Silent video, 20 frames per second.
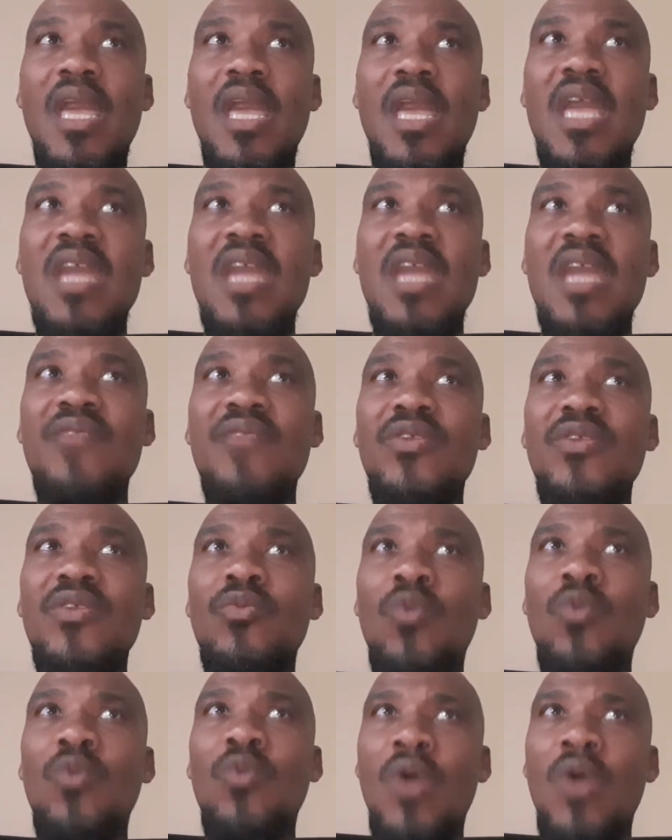
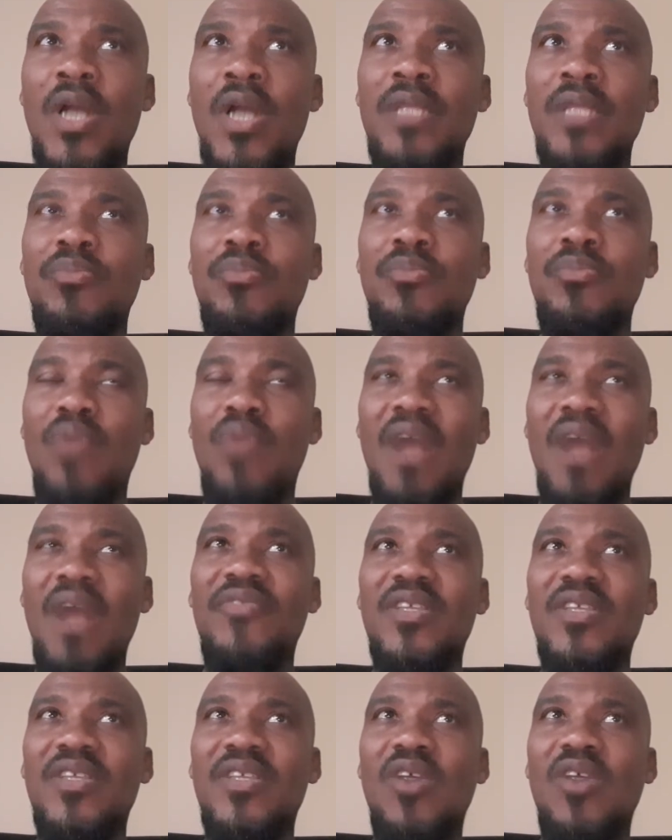Everyone
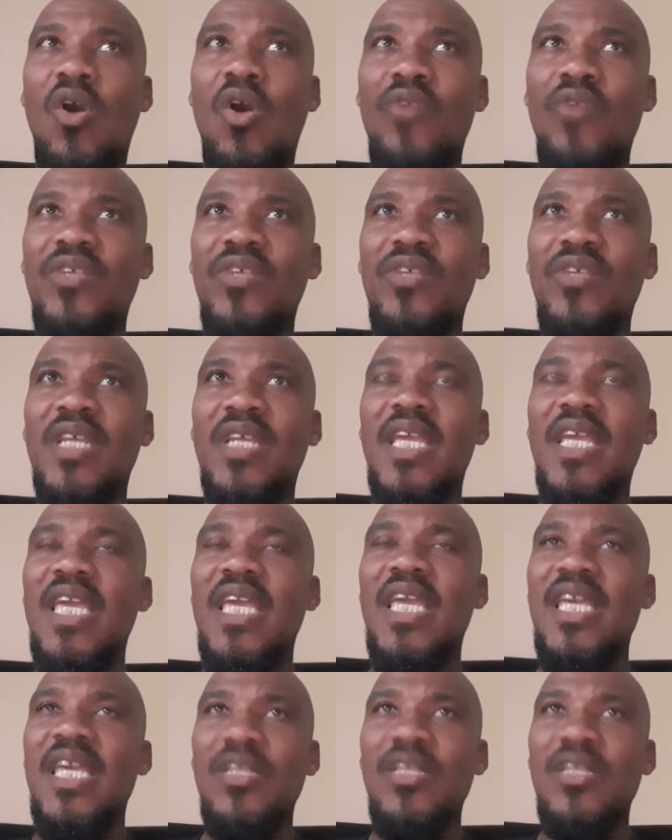profits off of the
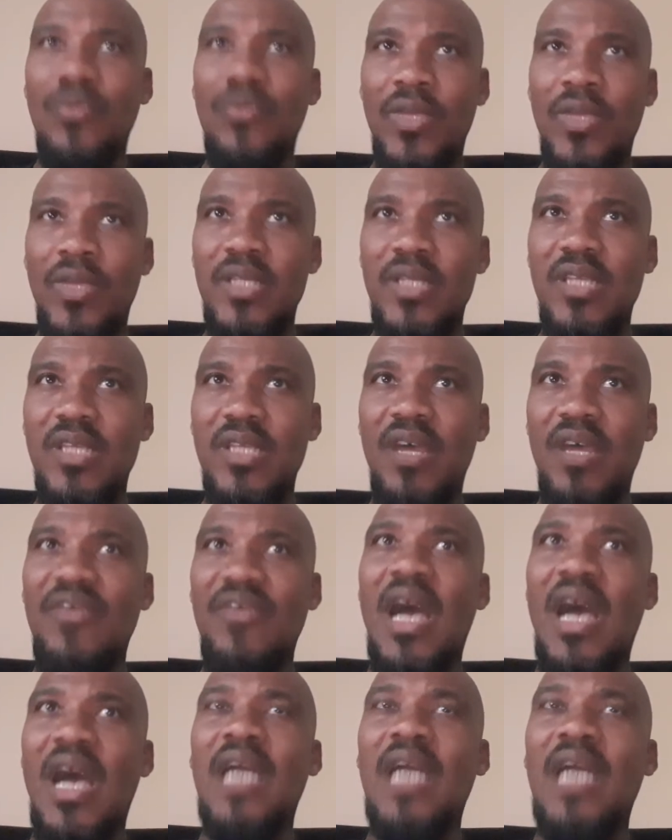ignorance of
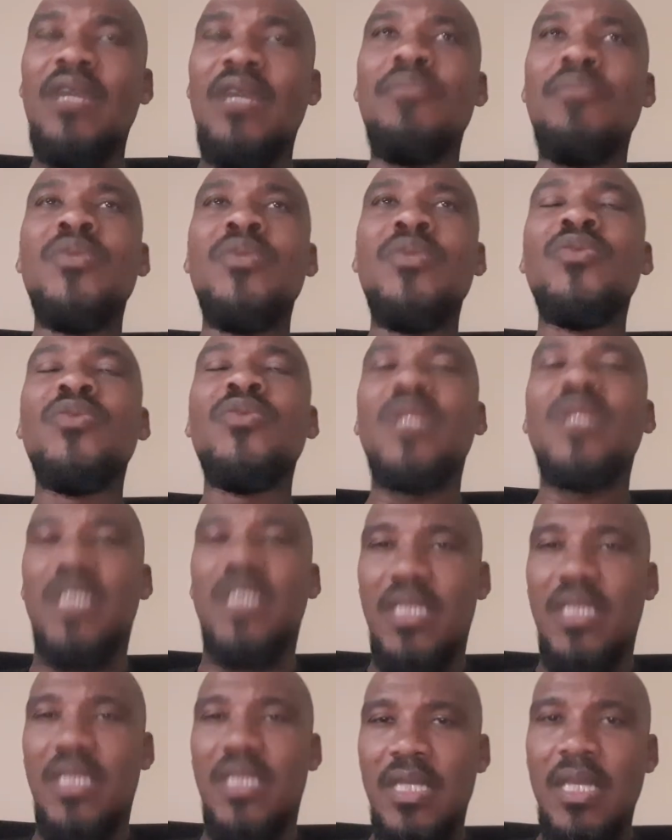our community,
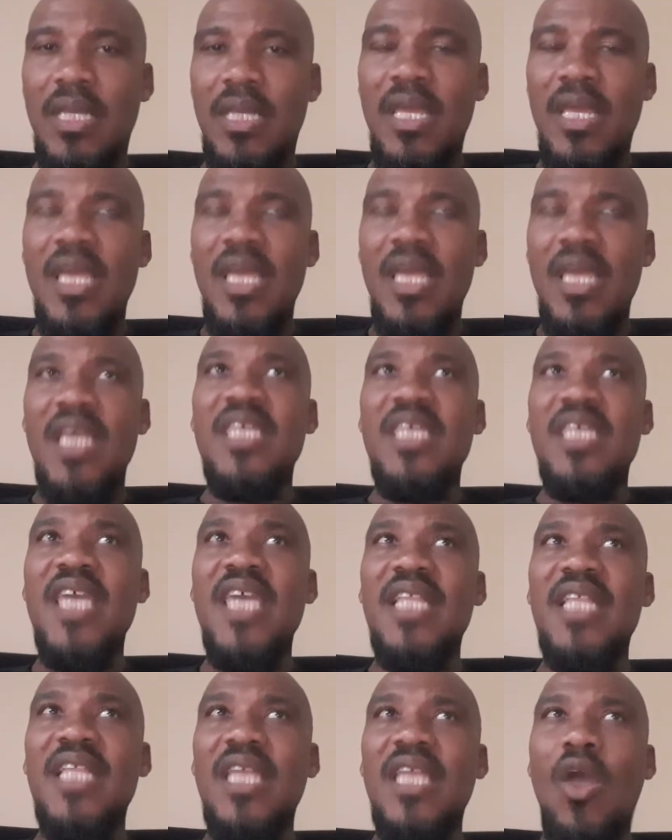
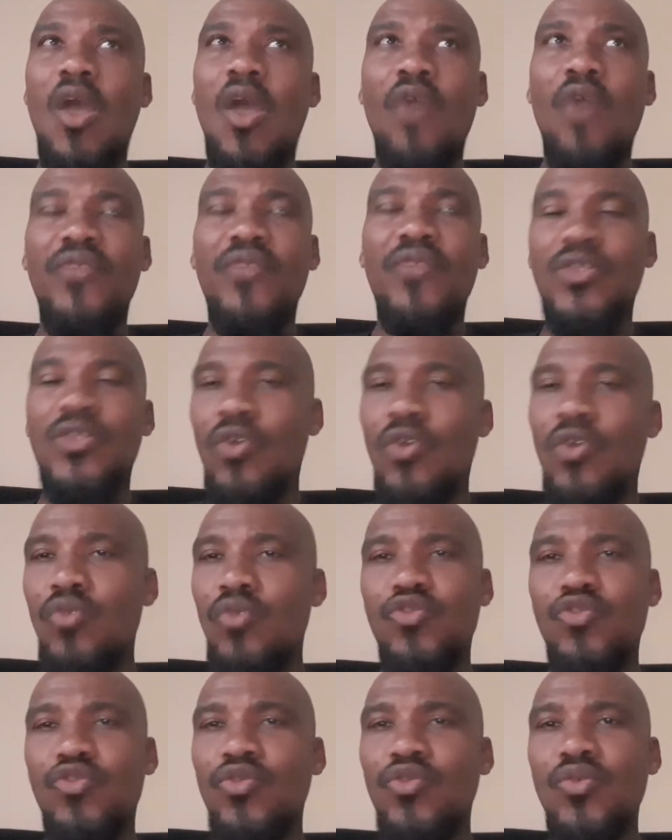yet they offer no
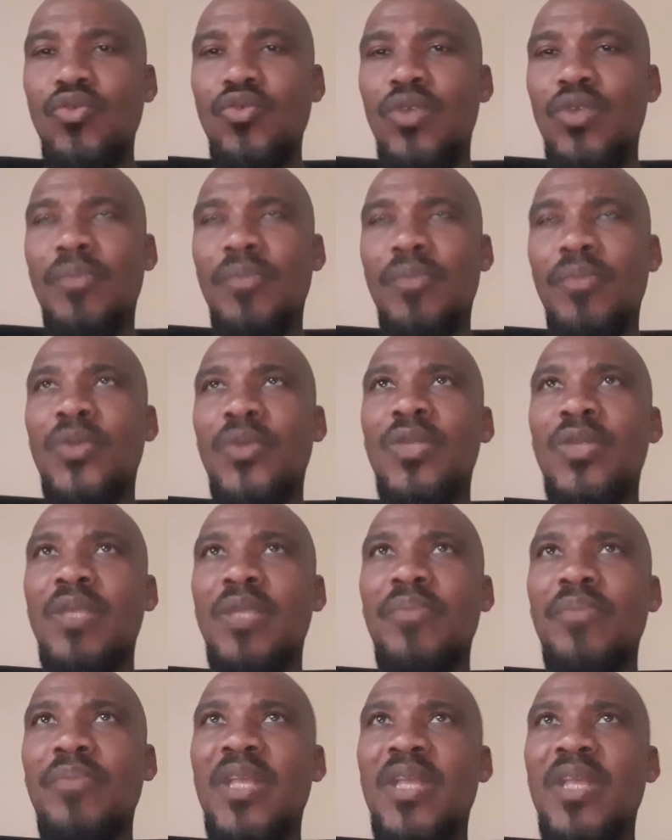true community
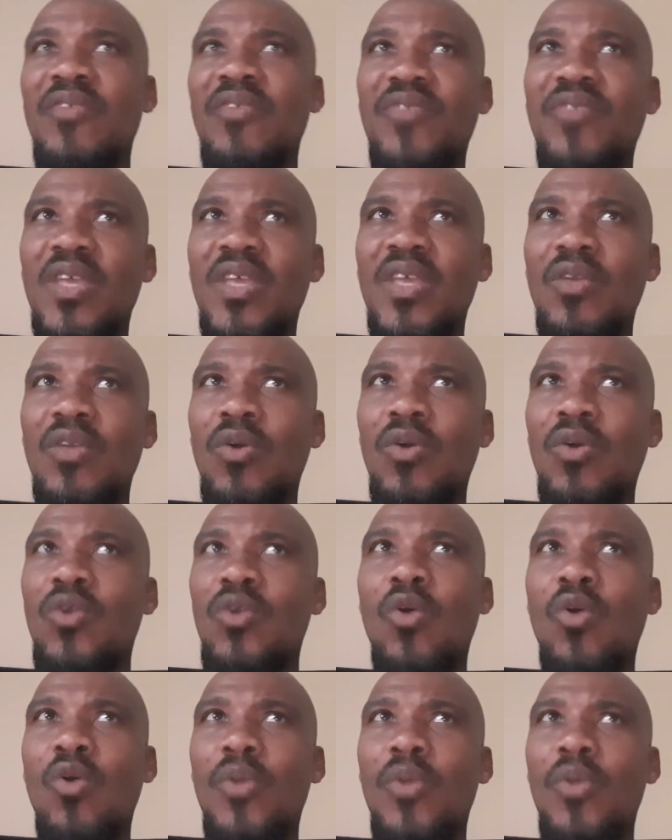benefit or
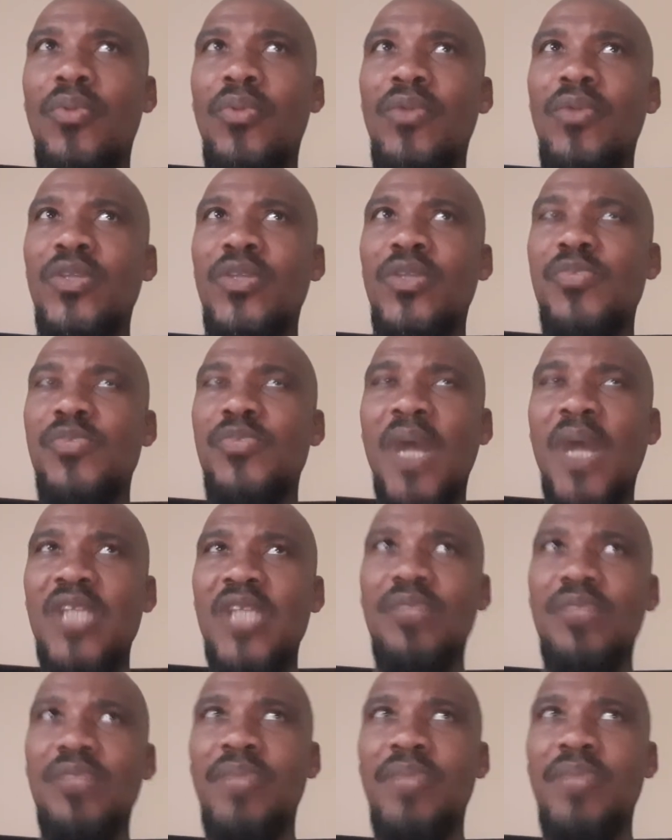corporate
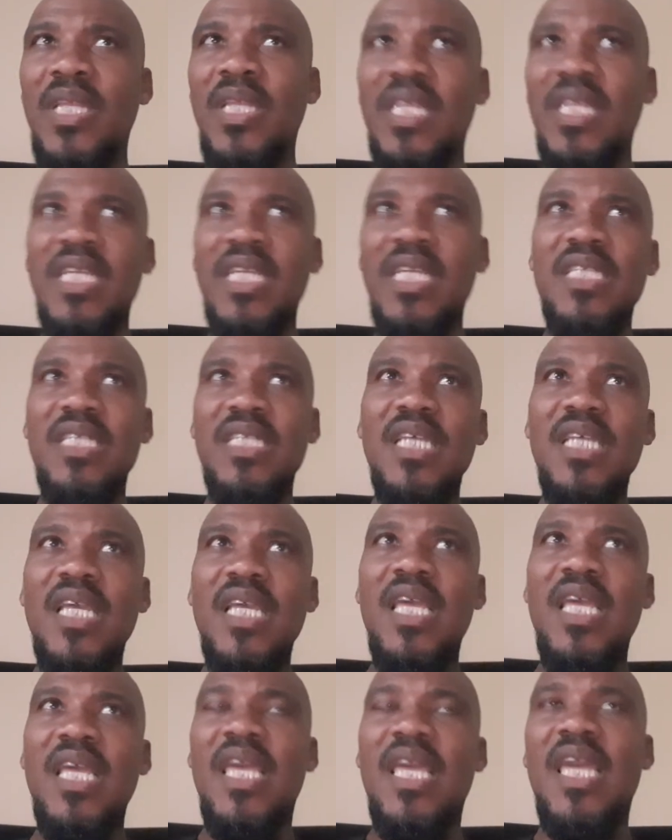responsibility
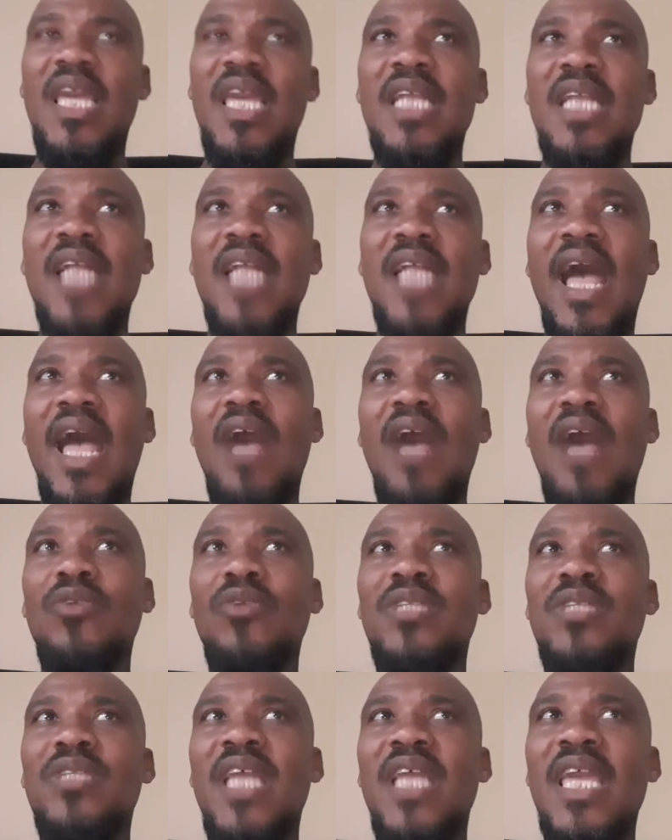in how
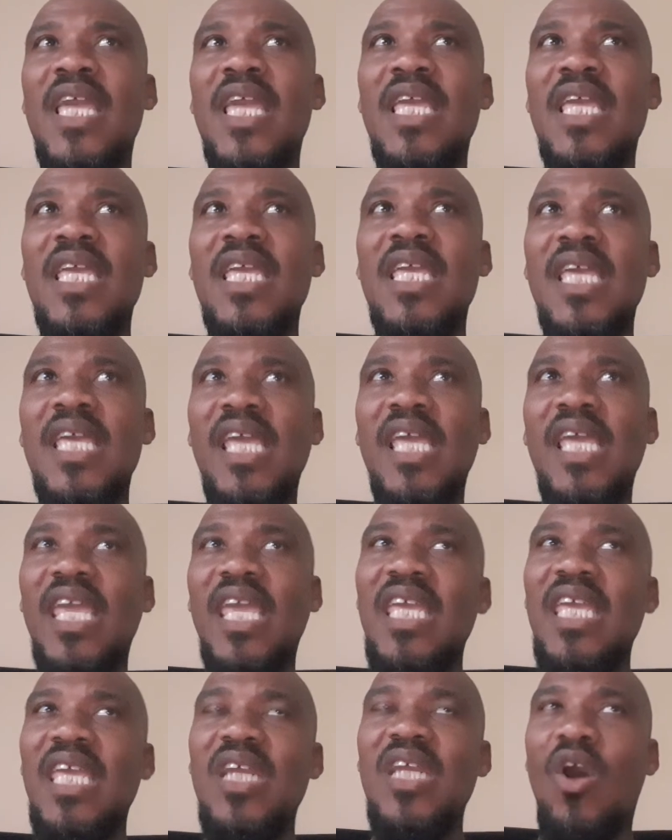they
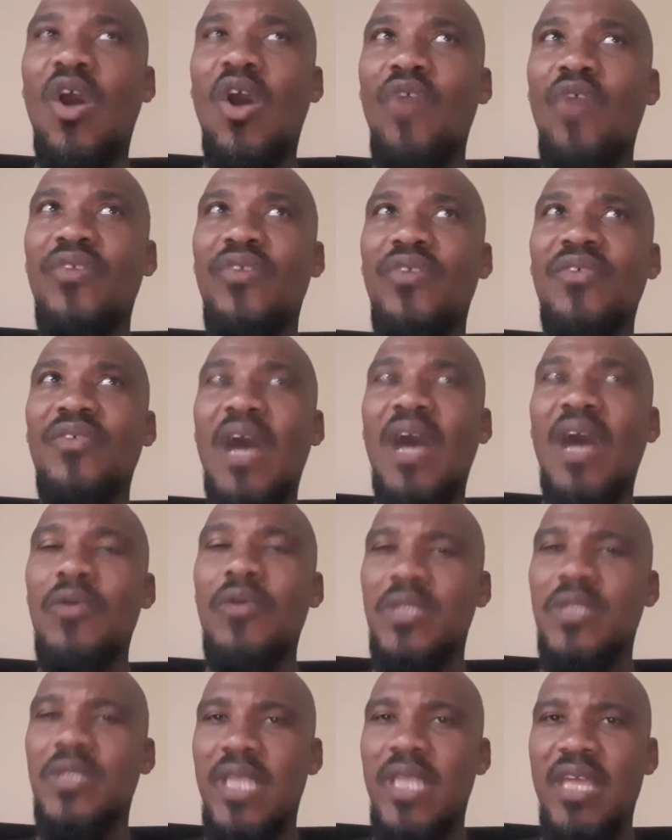eat off of our
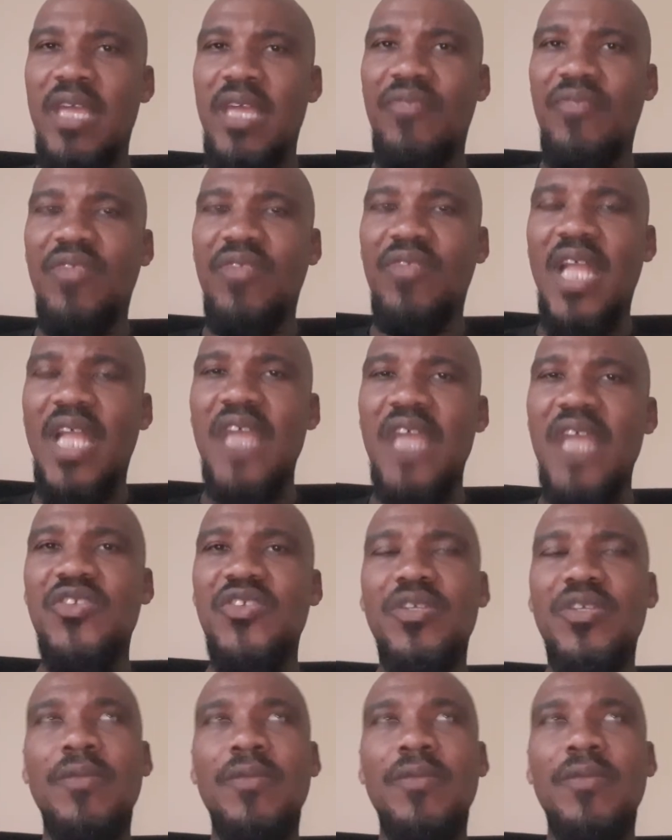dead flesh.